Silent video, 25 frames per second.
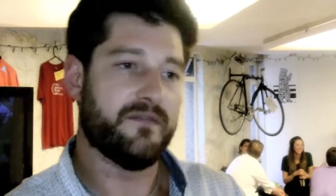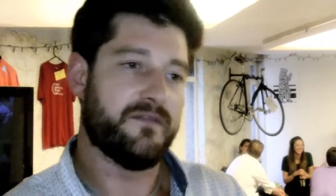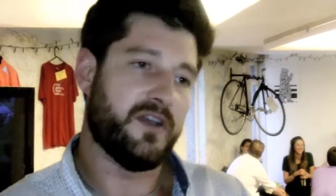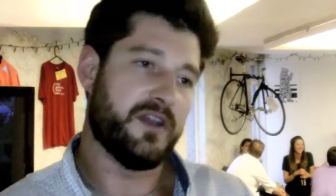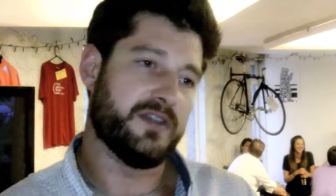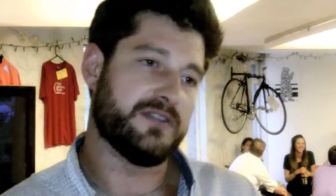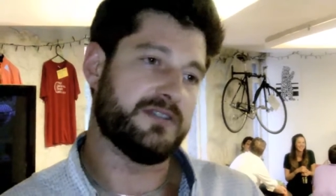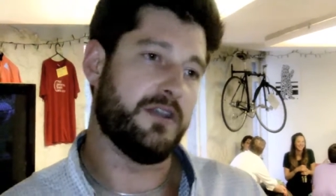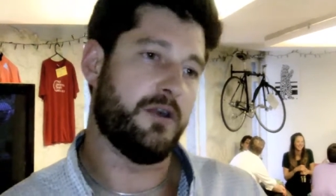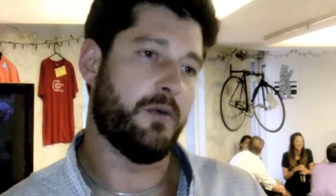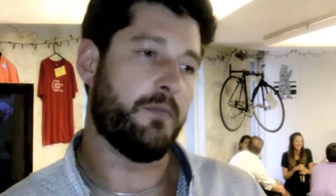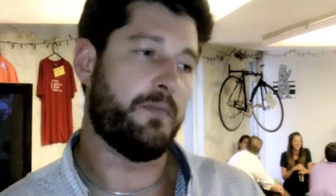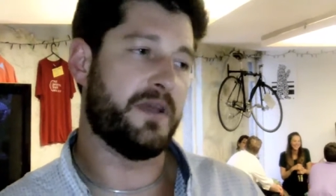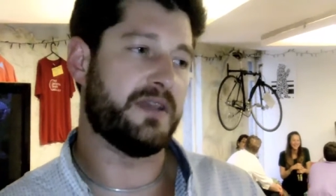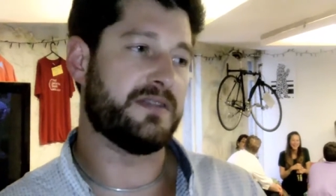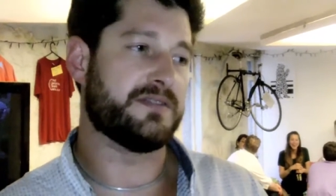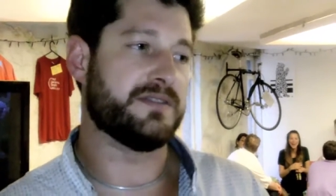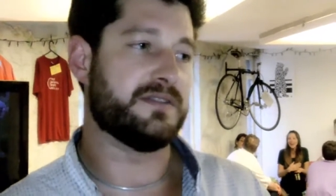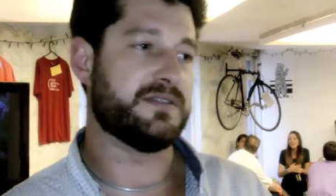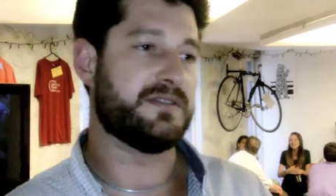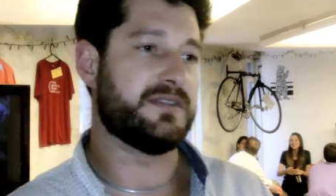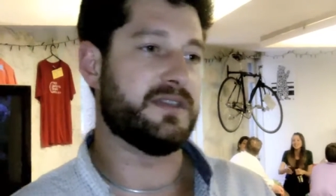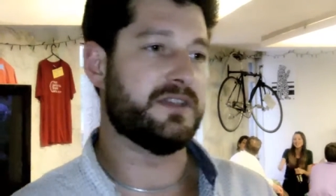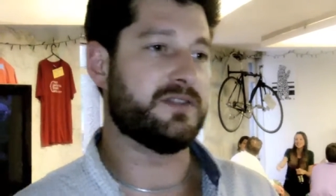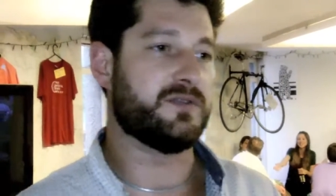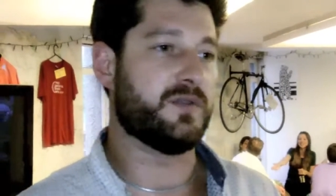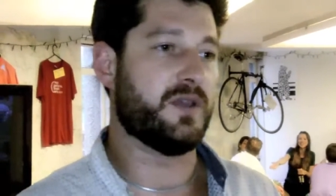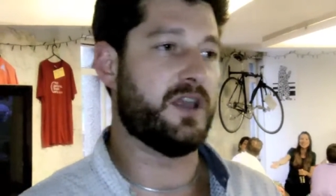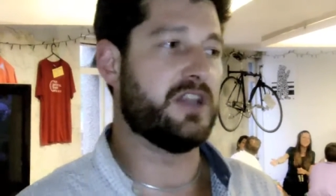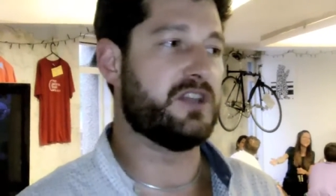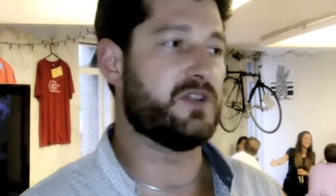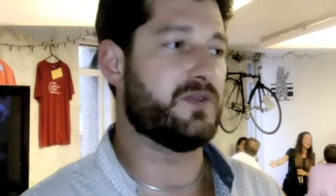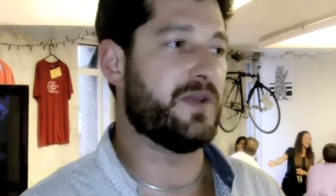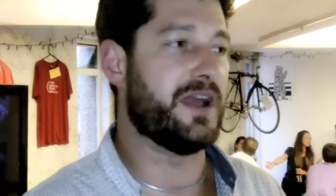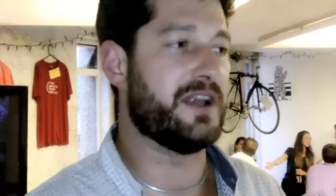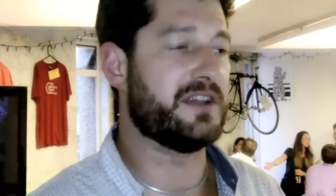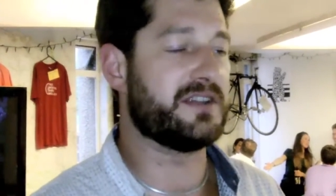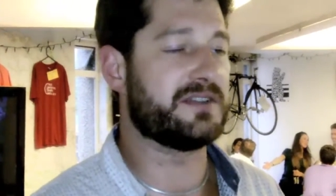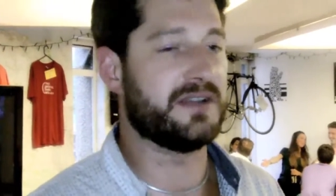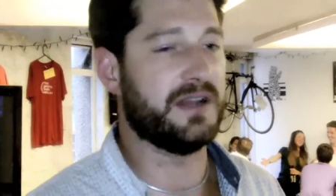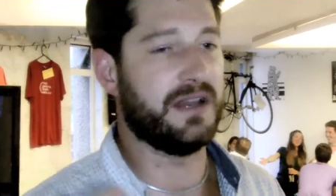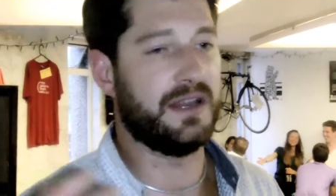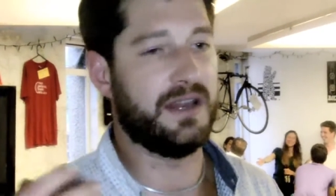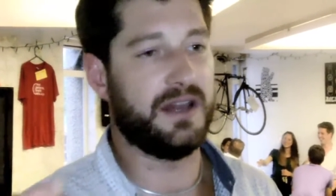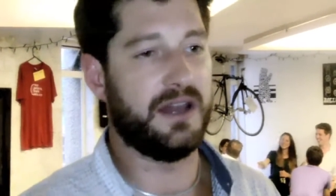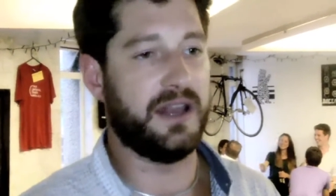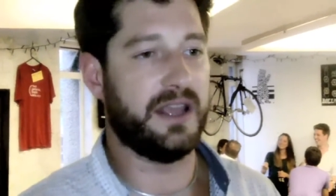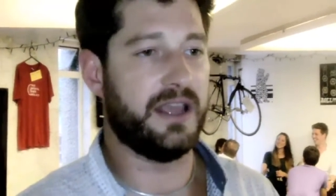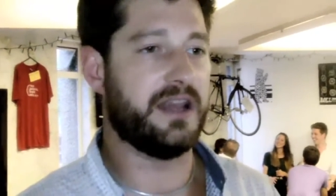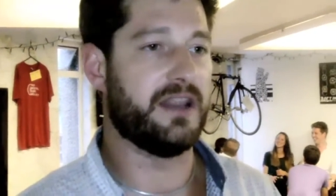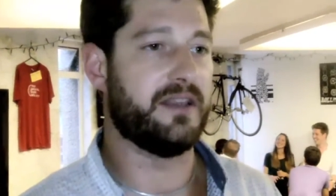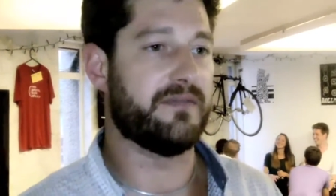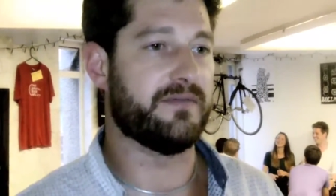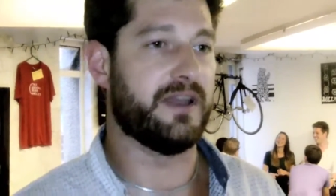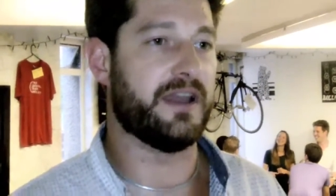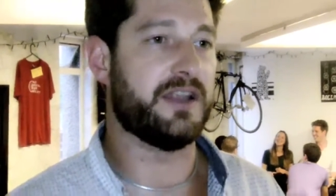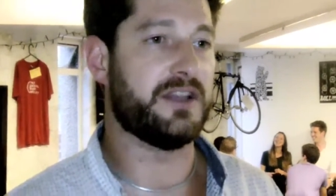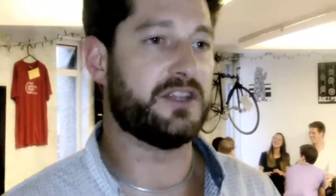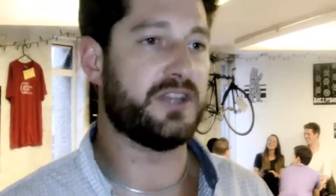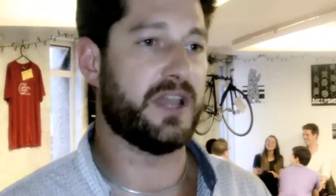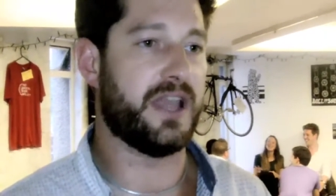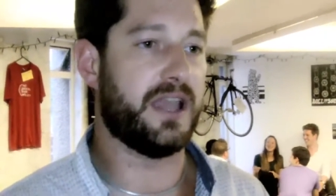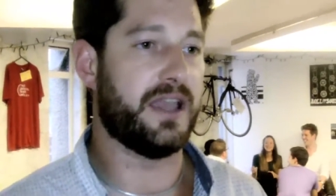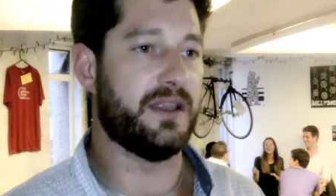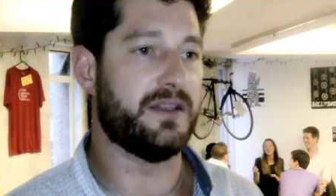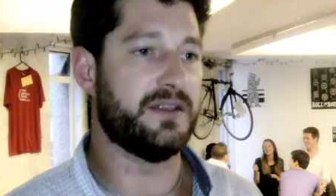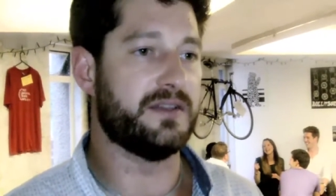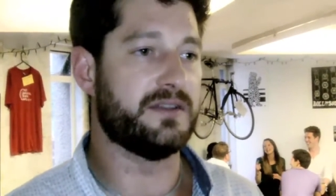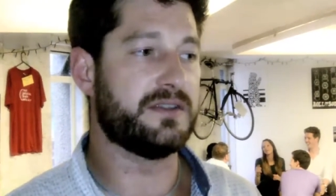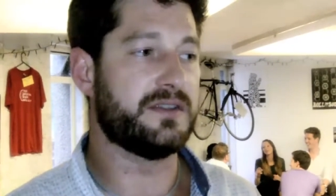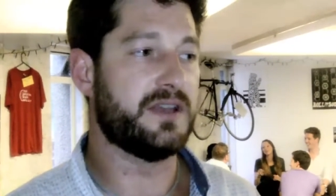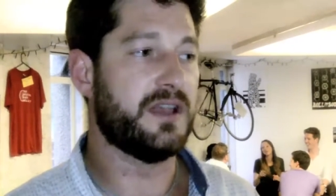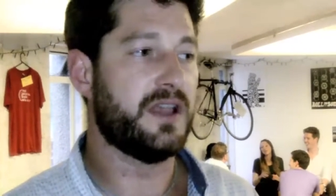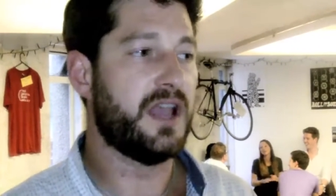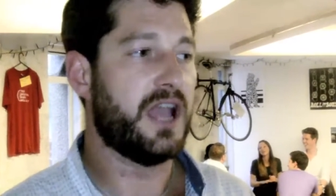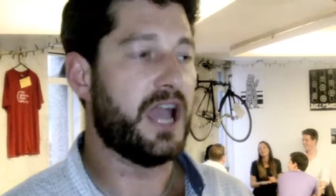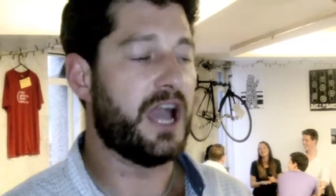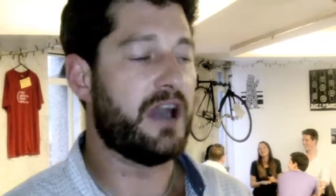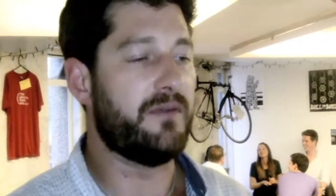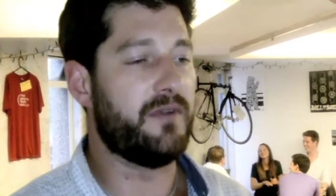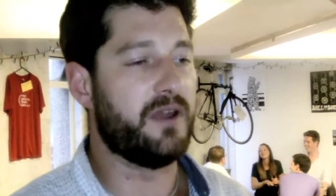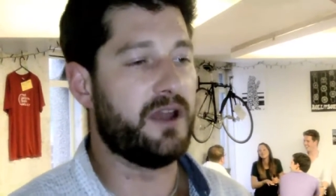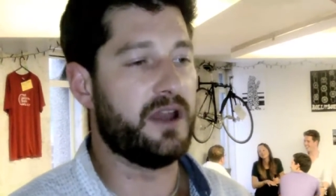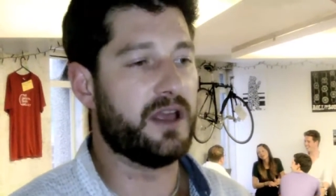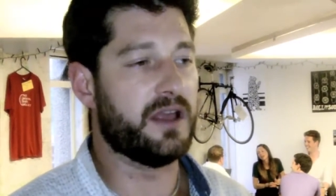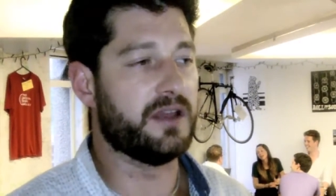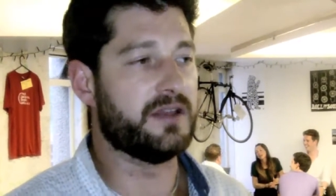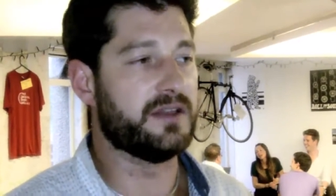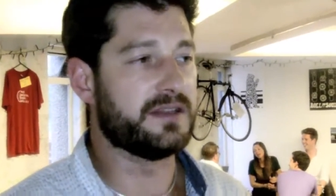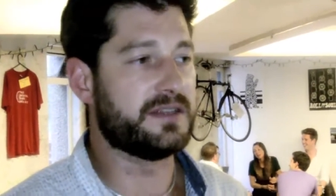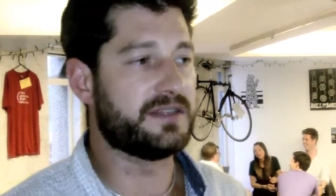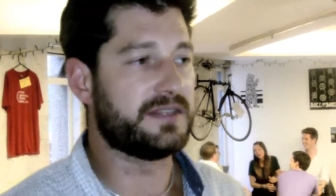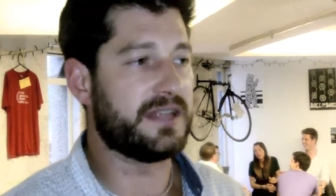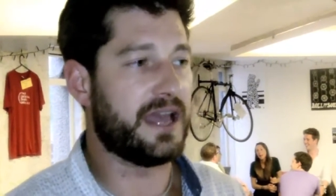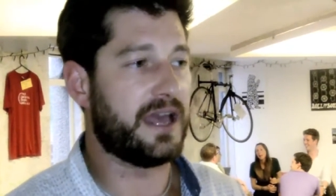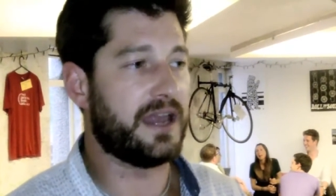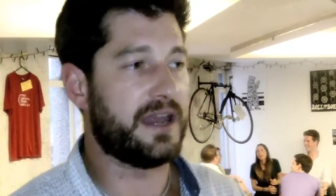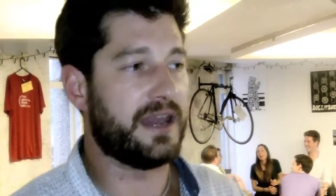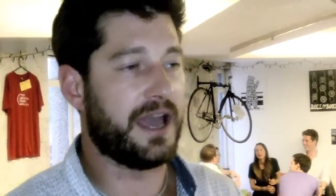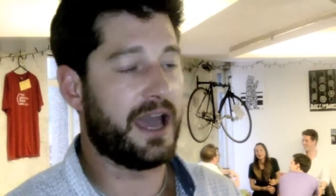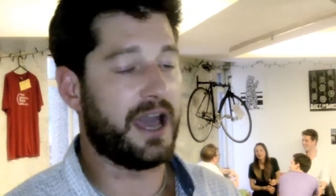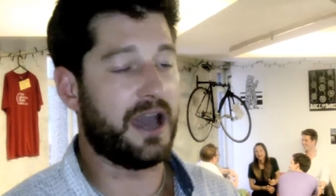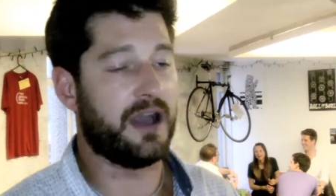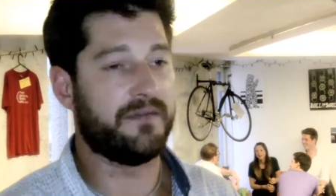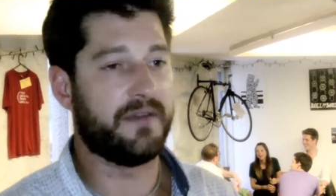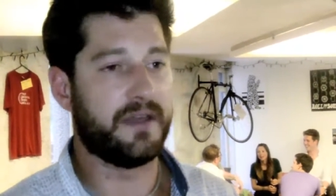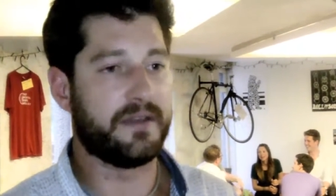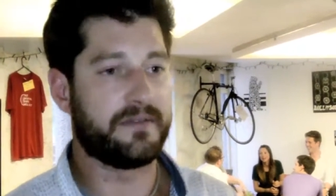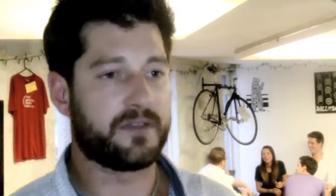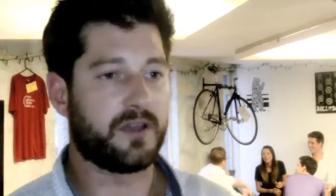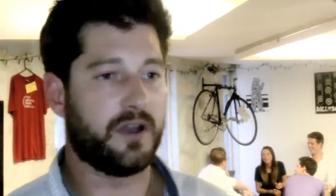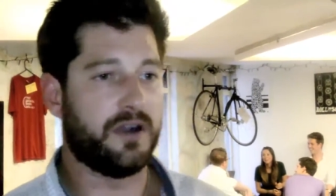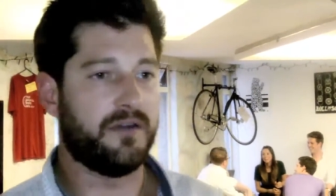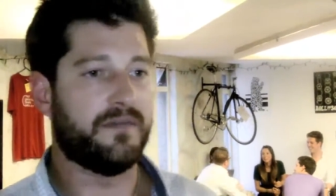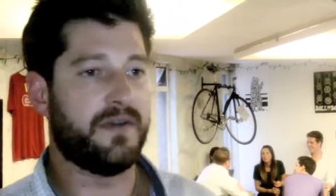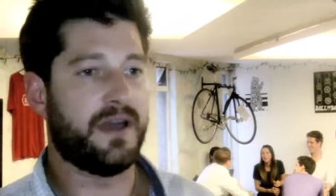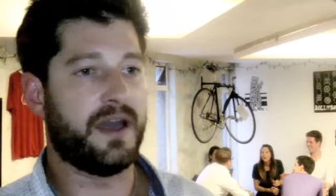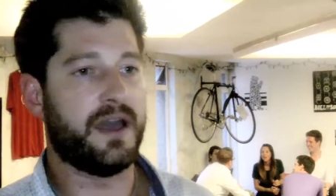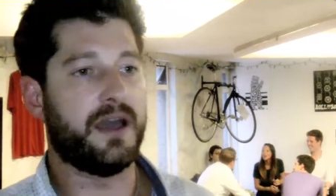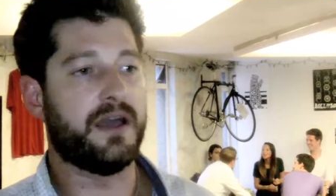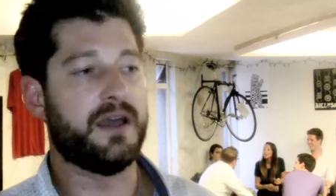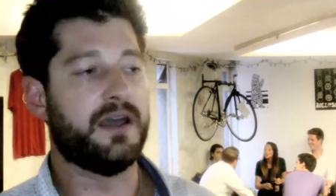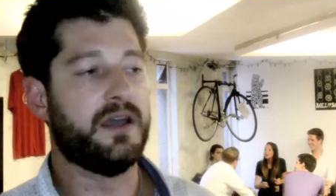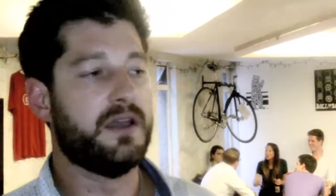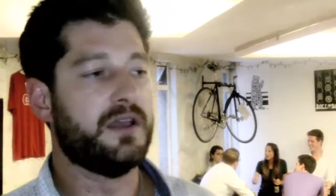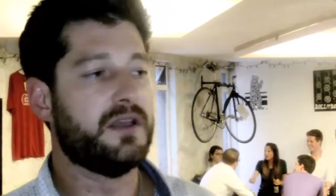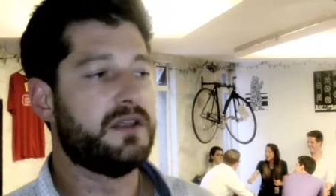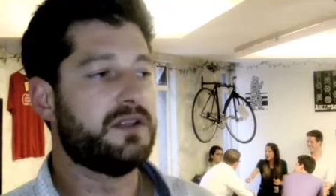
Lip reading: those little businesses which are actually leading that change and really understand how they've got there.